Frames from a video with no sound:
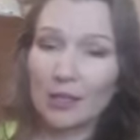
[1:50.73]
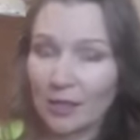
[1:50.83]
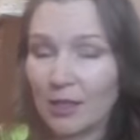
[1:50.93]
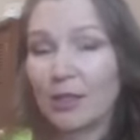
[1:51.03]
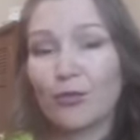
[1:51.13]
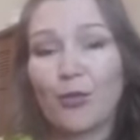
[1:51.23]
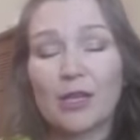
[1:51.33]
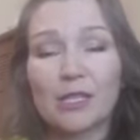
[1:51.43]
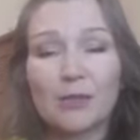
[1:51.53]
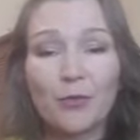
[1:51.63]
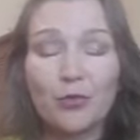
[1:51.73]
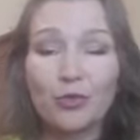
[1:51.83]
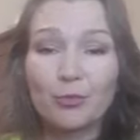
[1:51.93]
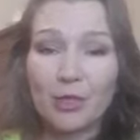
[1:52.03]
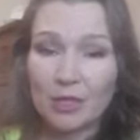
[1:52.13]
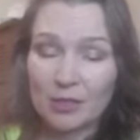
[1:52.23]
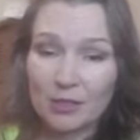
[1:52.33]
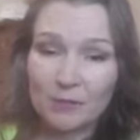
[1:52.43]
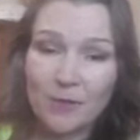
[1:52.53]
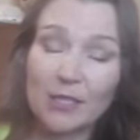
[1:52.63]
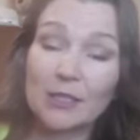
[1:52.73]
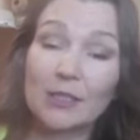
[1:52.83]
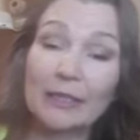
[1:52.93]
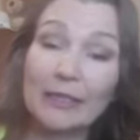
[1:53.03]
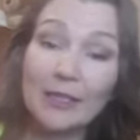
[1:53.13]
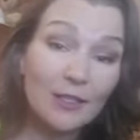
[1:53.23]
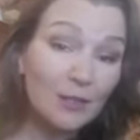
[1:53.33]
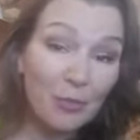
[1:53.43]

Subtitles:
eating fast food because it's fast and easy.